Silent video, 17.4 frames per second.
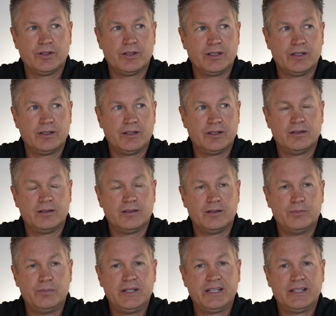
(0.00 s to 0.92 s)
the
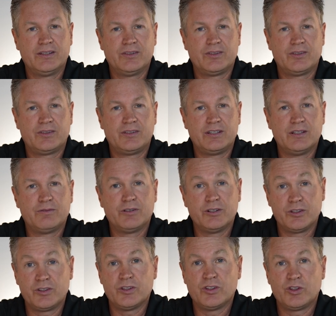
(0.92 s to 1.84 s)
biggest
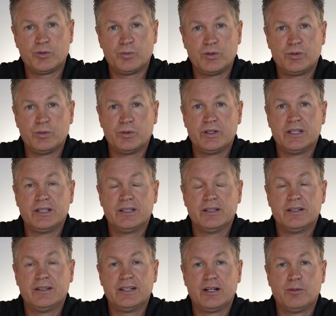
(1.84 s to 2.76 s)
differences between
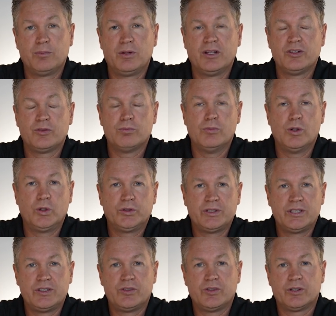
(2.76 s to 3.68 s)
the Dental Plus
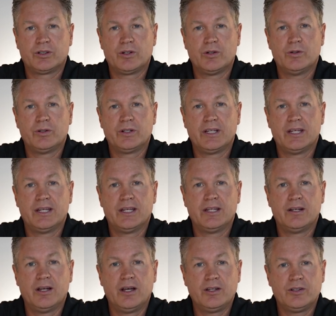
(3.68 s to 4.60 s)
Zirconia
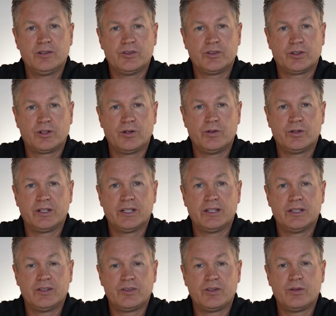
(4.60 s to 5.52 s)
and other
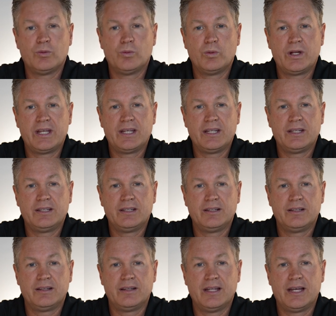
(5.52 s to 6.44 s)
zirconia is the way
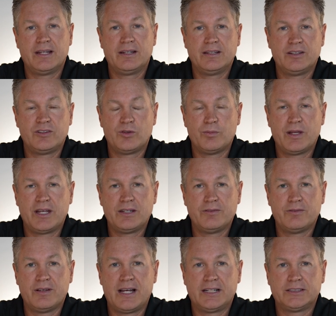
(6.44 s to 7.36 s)
that it's
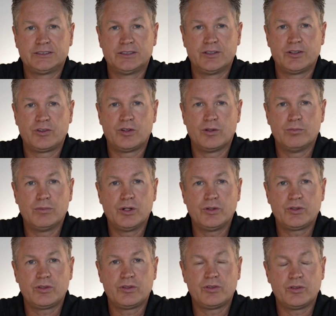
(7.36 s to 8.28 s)
manufactured. So
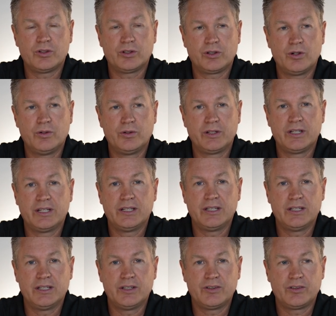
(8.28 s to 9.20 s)
most
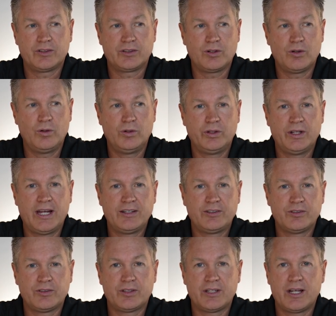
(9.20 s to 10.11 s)
zirconia is cold
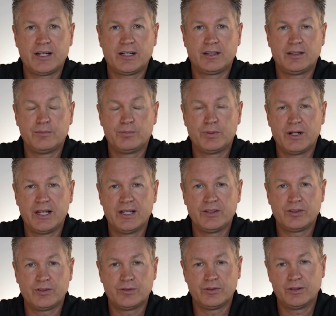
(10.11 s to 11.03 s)
isostatically
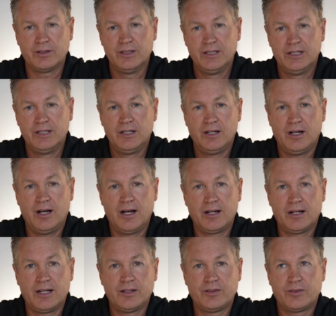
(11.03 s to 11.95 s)
pressed or
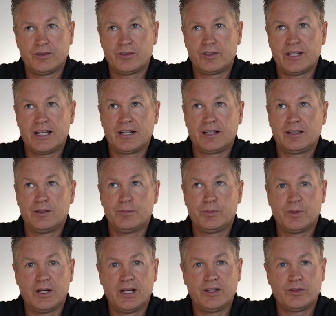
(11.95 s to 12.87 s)
hot isostatically
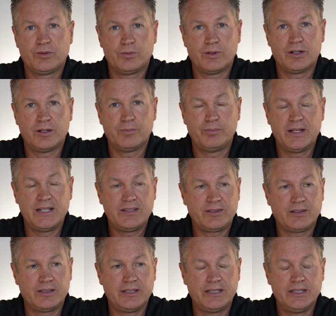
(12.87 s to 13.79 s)
pressed, where
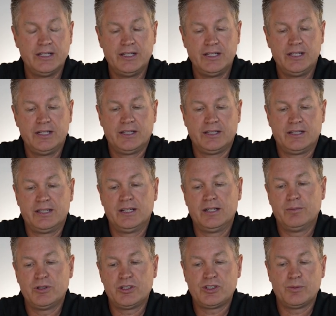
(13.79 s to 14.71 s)
basically you
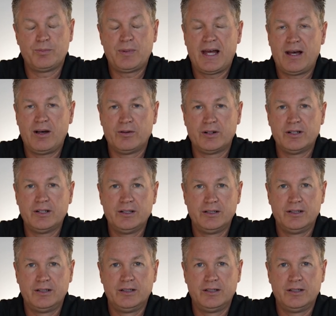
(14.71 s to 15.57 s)
get a bunch of powder